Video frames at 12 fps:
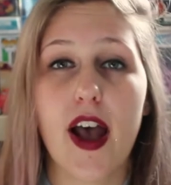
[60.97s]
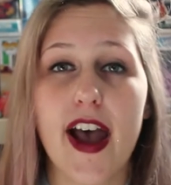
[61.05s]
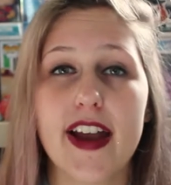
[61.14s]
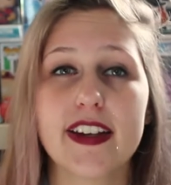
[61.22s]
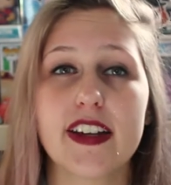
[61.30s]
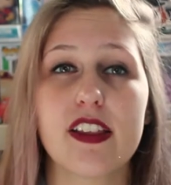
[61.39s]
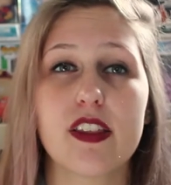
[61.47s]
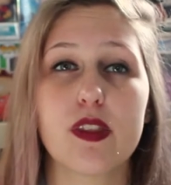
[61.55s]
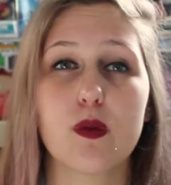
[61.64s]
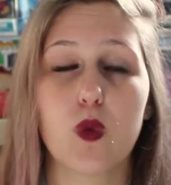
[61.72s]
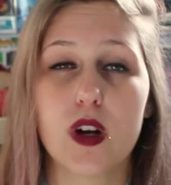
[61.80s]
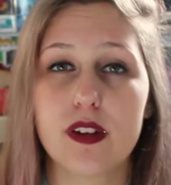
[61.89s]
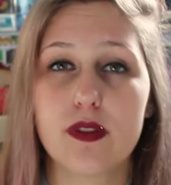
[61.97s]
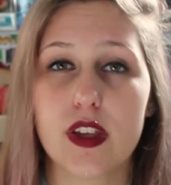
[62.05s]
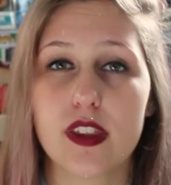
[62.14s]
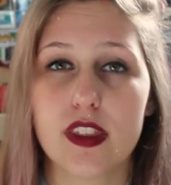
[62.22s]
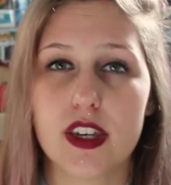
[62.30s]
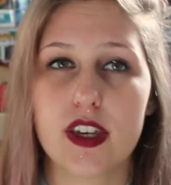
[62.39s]
and one of
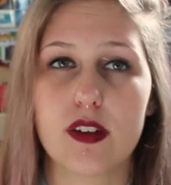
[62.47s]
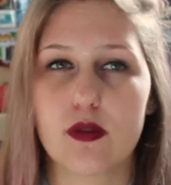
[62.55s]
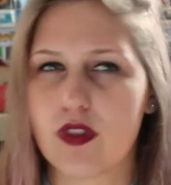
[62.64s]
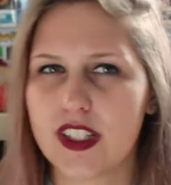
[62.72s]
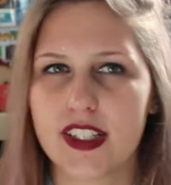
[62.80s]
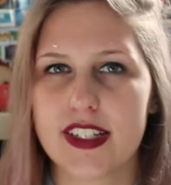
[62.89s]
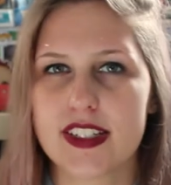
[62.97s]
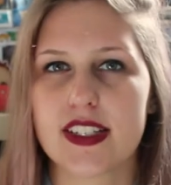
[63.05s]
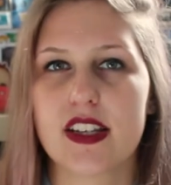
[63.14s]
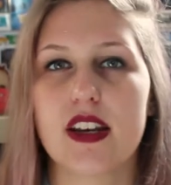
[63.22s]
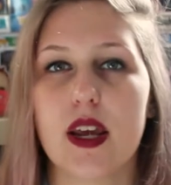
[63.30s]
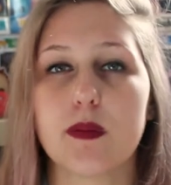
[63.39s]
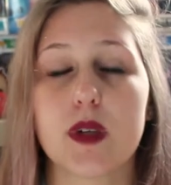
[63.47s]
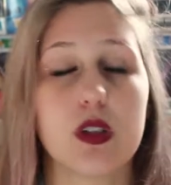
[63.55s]
the villains named